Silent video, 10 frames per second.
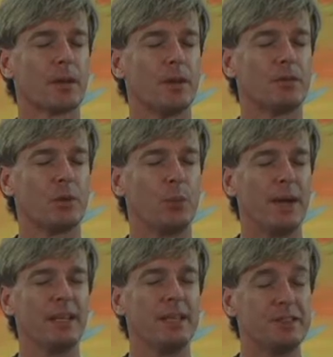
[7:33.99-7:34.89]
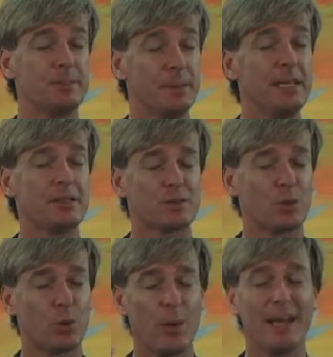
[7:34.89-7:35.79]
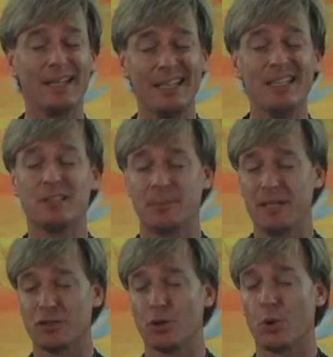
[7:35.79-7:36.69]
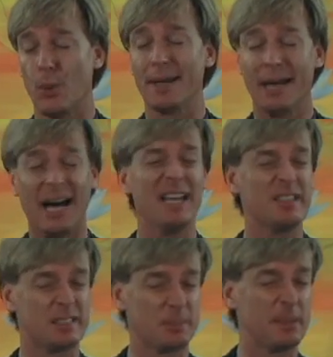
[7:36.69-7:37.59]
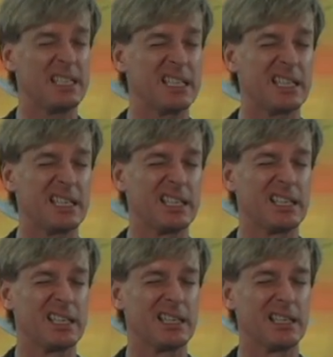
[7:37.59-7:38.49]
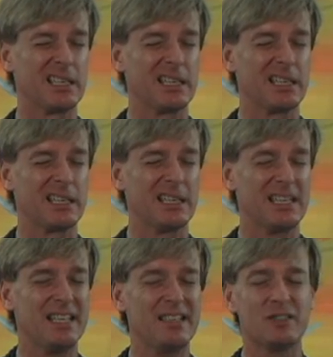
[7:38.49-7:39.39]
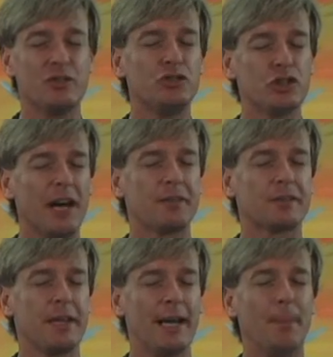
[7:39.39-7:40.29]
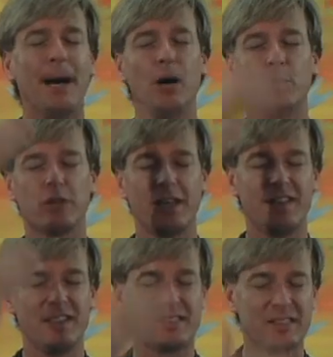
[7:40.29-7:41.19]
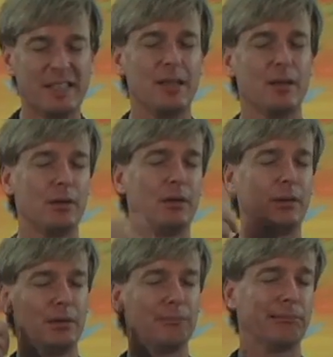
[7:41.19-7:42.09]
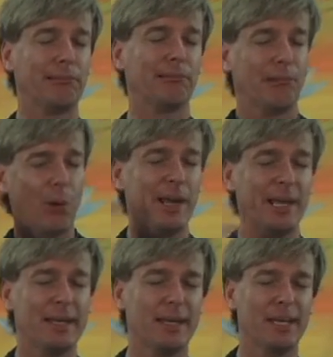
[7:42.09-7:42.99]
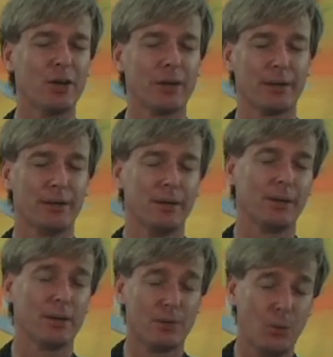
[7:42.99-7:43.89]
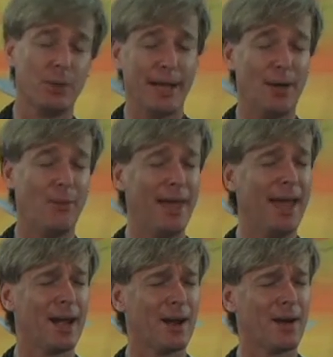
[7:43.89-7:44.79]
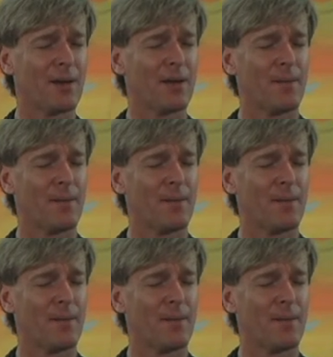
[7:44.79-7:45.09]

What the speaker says: So when he speaks, or when he speaks, or when I speak, it isn't just about this single going in here and going out there.